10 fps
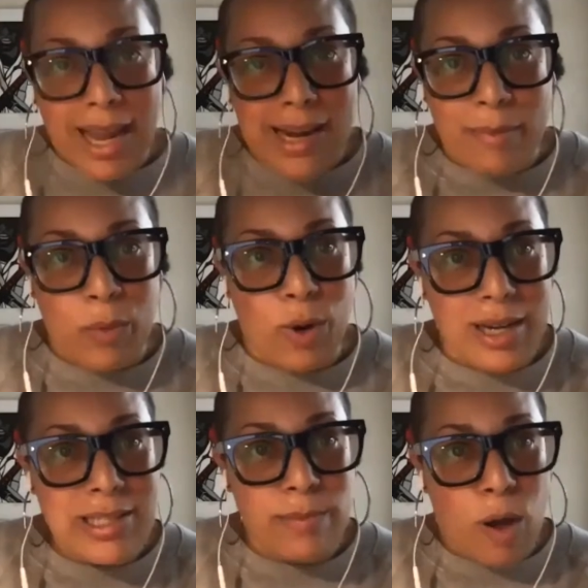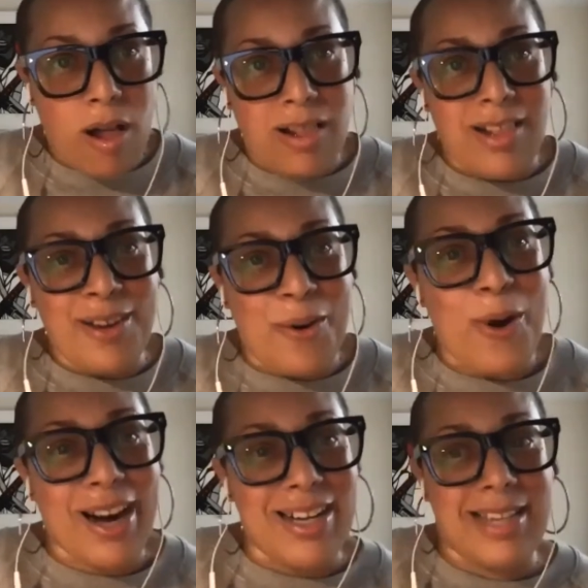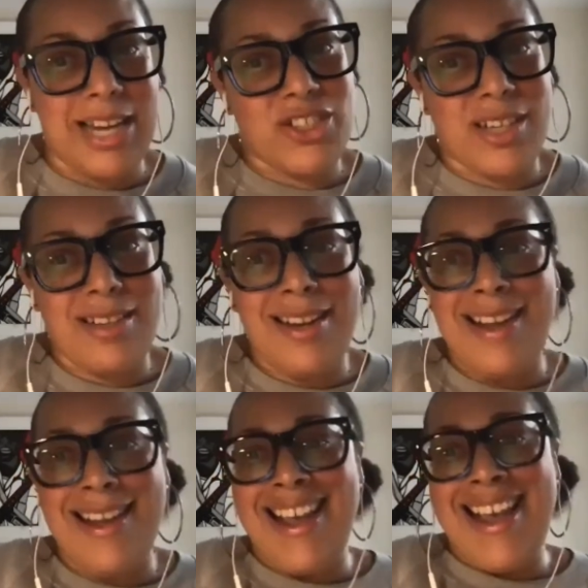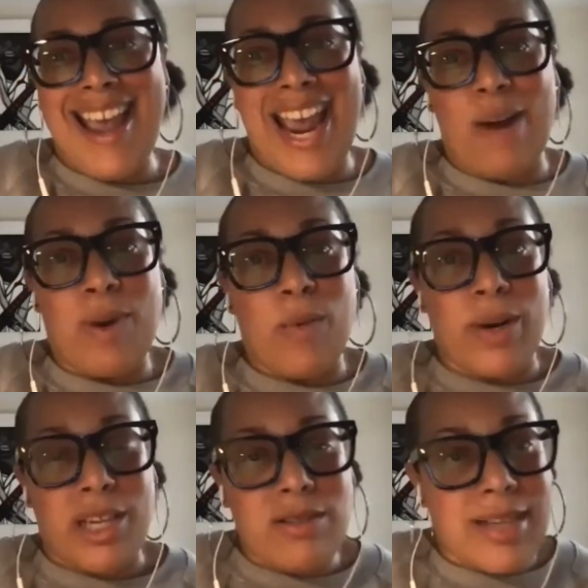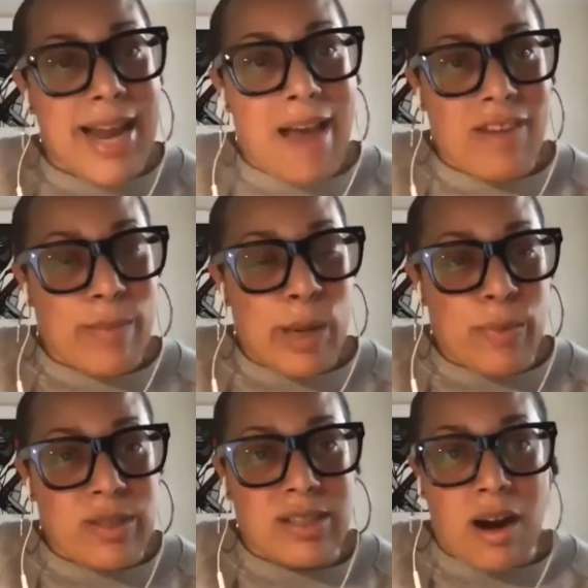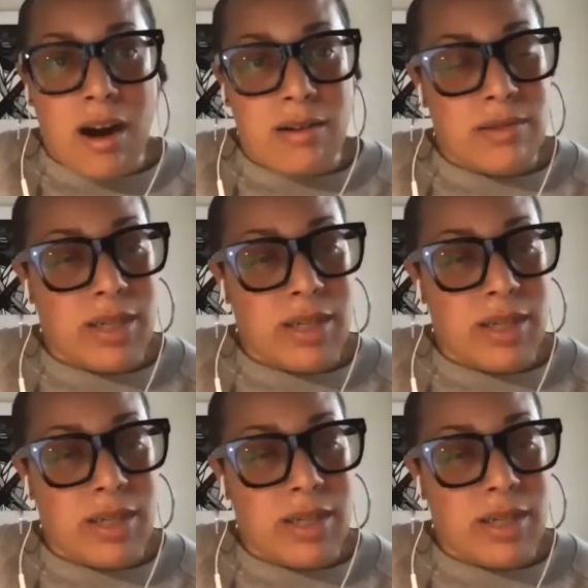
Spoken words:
I mean, we're a small organization, and we were used to having people start,